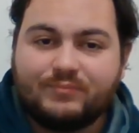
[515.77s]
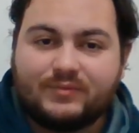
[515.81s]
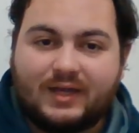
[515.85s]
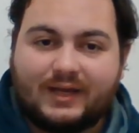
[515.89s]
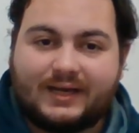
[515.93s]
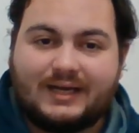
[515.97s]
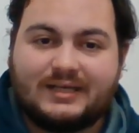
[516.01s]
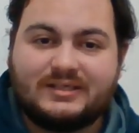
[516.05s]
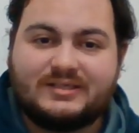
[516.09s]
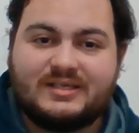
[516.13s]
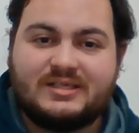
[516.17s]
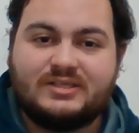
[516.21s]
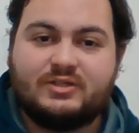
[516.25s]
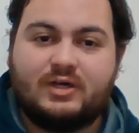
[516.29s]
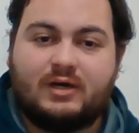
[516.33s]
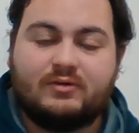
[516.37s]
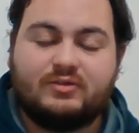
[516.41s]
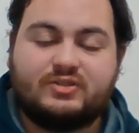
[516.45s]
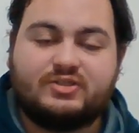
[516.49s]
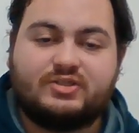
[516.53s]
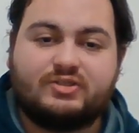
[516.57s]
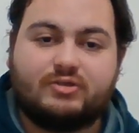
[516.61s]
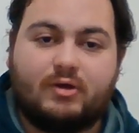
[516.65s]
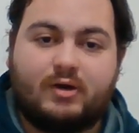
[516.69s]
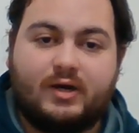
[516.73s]
against his
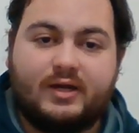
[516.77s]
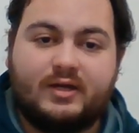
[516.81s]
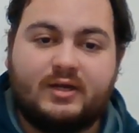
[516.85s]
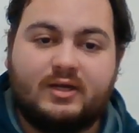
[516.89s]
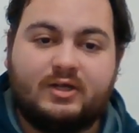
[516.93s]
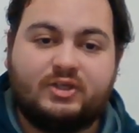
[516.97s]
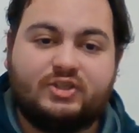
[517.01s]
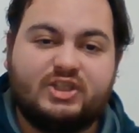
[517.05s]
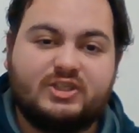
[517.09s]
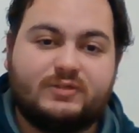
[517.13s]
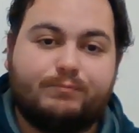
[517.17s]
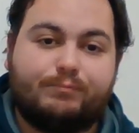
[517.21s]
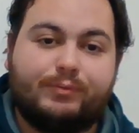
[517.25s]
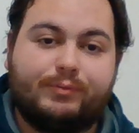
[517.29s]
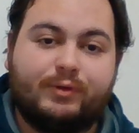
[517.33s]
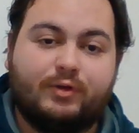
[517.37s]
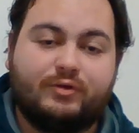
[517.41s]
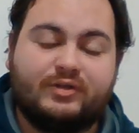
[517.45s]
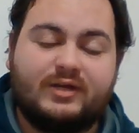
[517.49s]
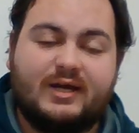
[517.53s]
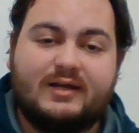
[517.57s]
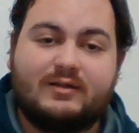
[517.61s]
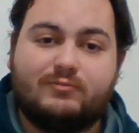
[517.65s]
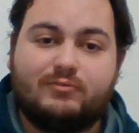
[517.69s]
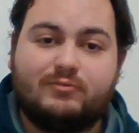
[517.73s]
old side and just build
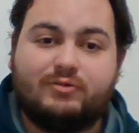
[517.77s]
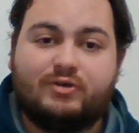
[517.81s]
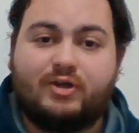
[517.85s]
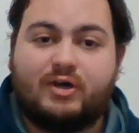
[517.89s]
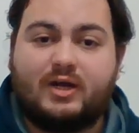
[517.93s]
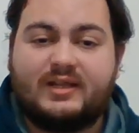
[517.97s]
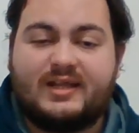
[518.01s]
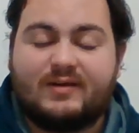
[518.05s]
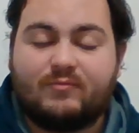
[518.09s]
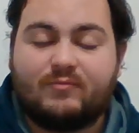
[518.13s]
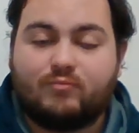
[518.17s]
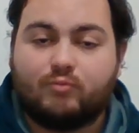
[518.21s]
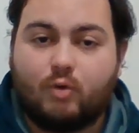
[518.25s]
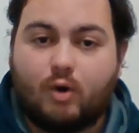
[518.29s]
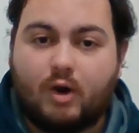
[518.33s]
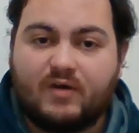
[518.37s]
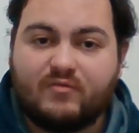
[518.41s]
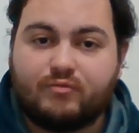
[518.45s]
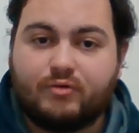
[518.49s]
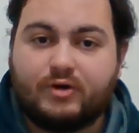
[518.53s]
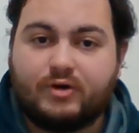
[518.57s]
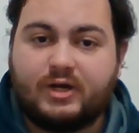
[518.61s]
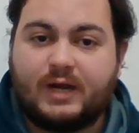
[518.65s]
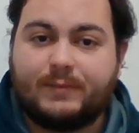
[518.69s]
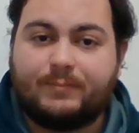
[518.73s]
that that
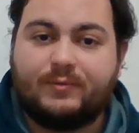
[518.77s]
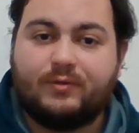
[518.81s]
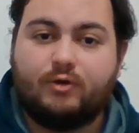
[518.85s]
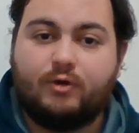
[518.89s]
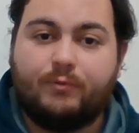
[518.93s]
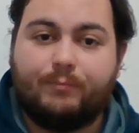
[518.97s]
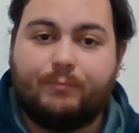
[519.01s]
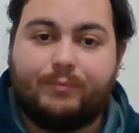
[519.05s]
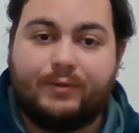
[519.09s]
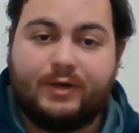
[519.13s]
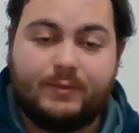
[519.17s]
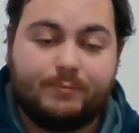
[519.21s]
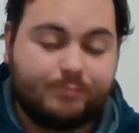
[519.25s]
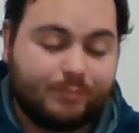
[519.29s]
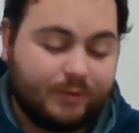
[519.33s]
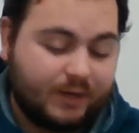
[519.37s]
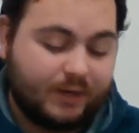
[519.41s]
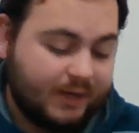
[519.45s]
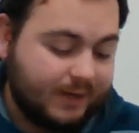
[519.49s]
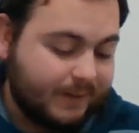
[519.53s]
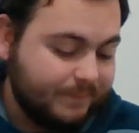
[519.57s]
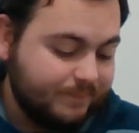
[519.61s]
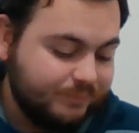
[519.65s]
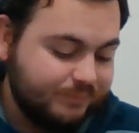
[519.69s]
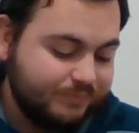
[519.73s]
rivalry up a little bit,
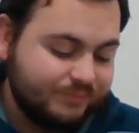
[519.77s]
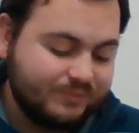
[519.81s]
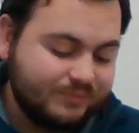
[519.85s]
but